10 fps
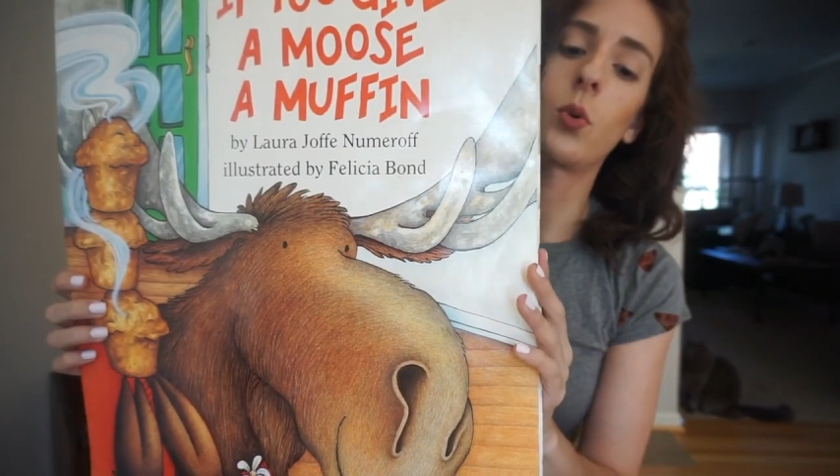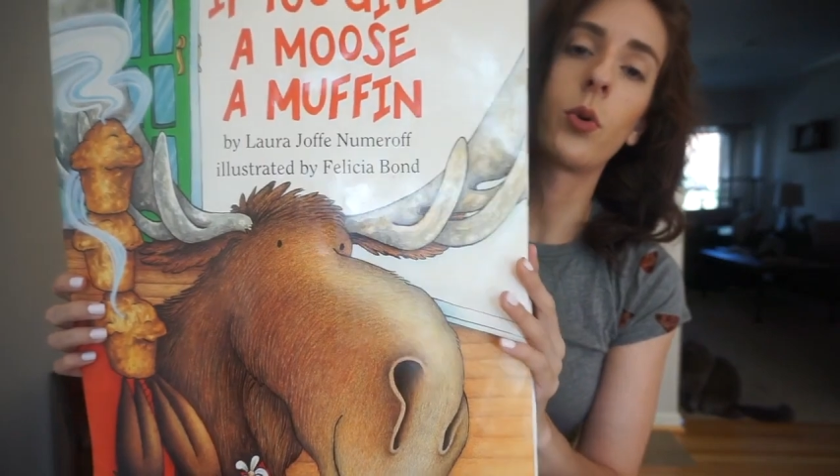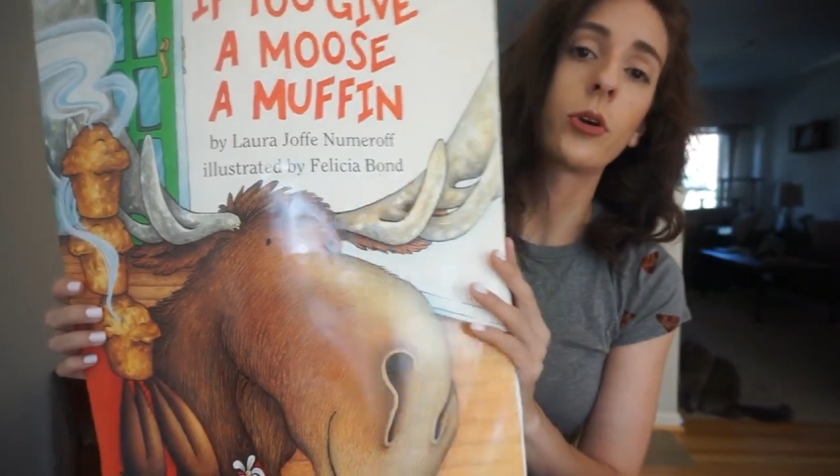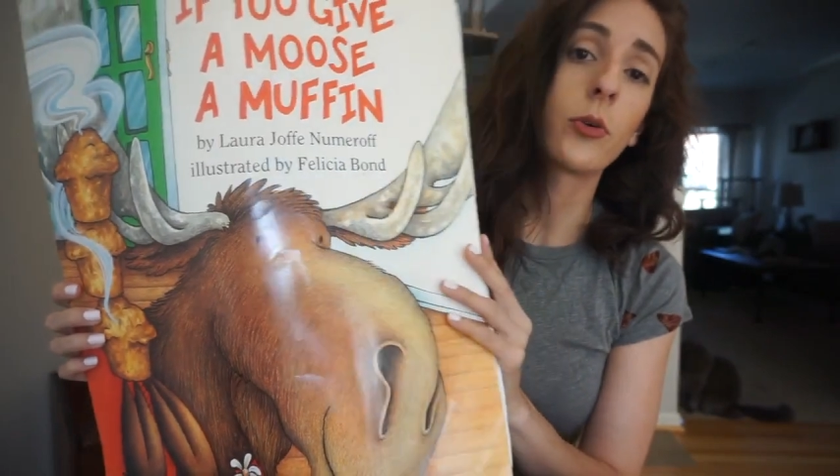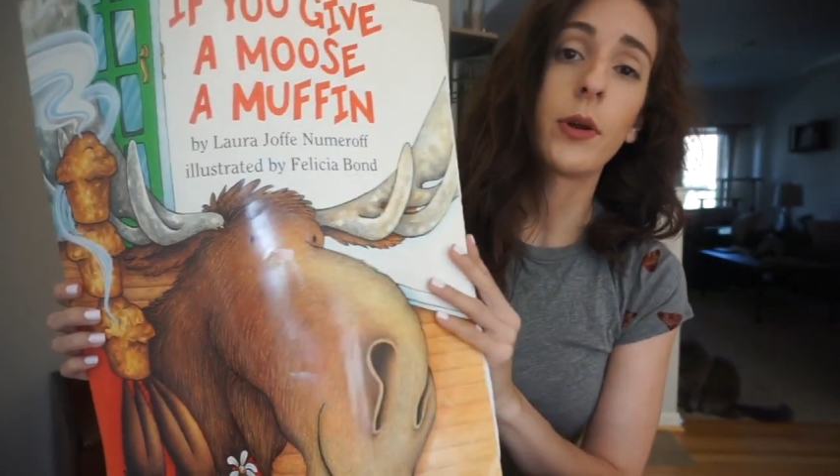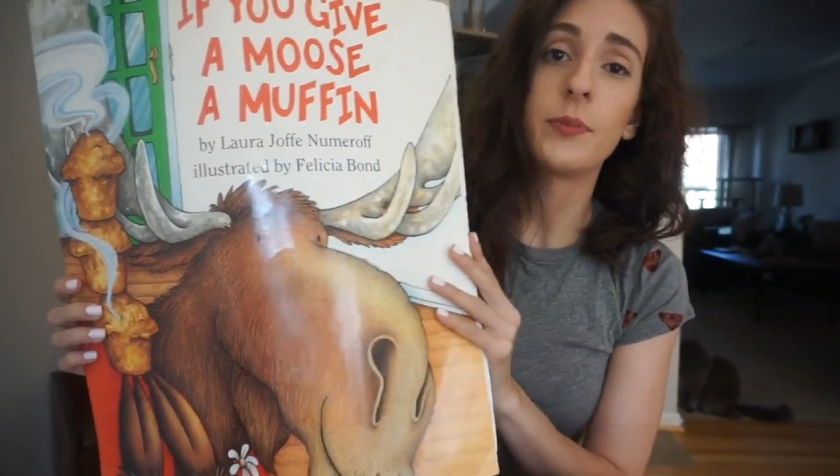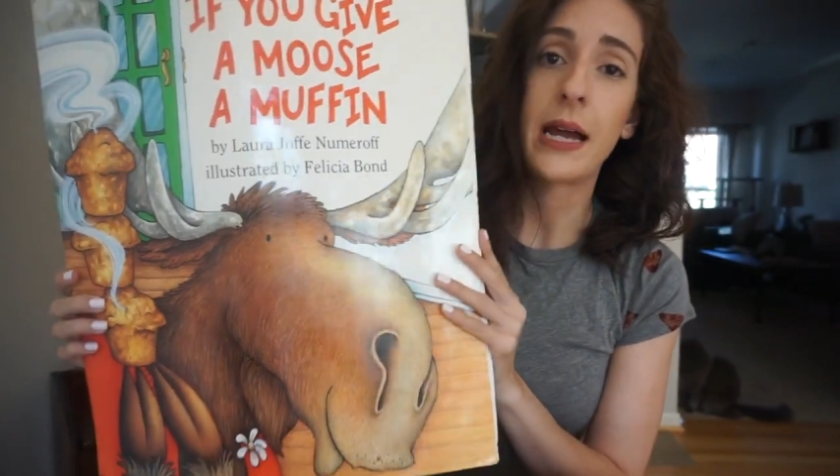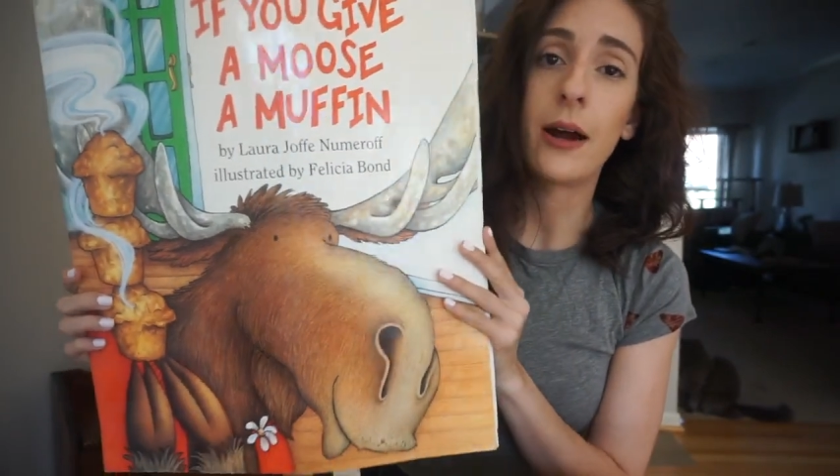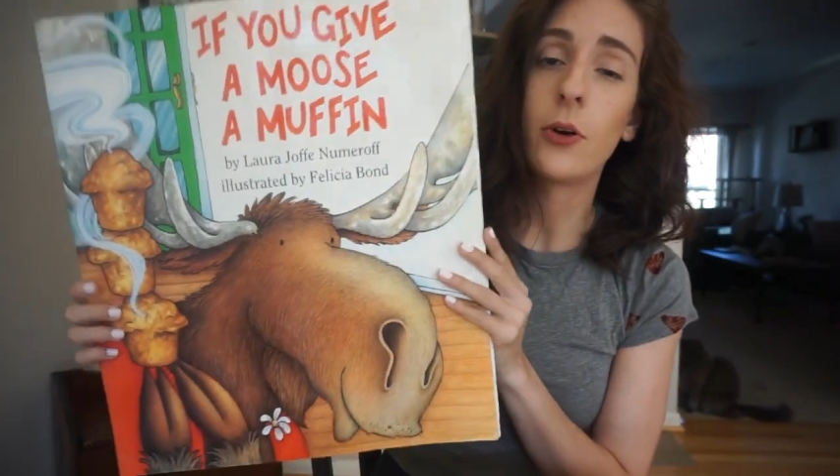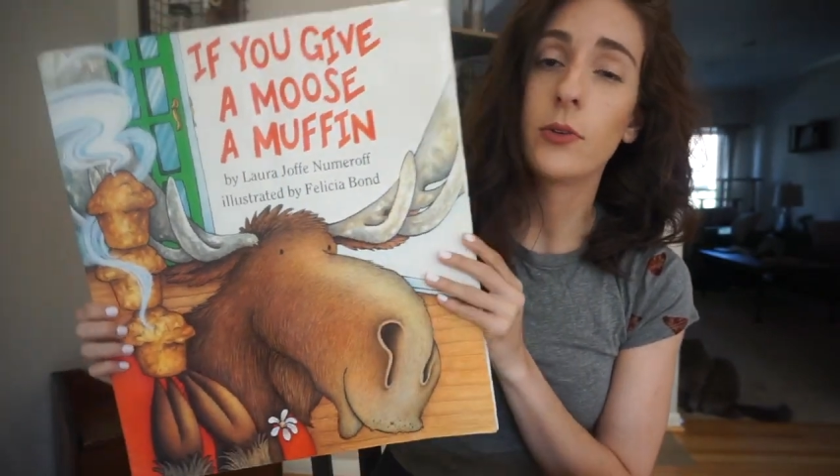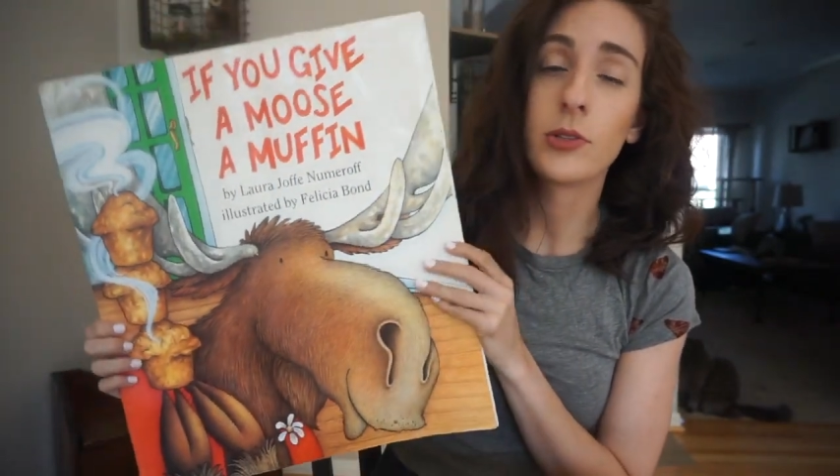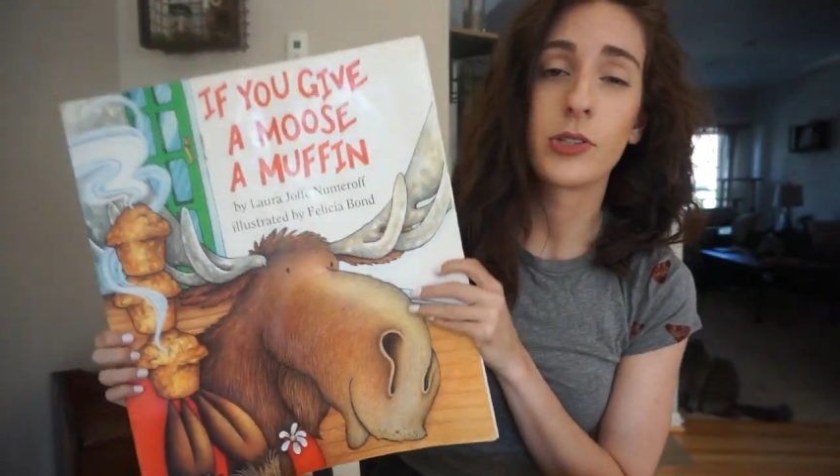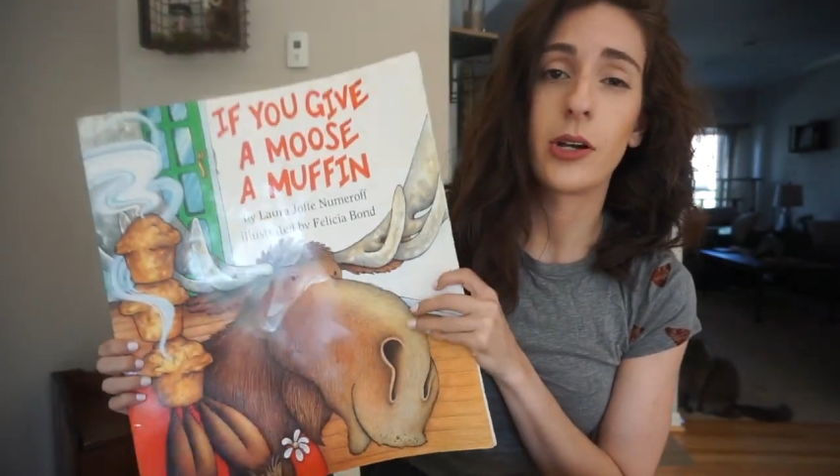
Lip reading: torn or ripped out.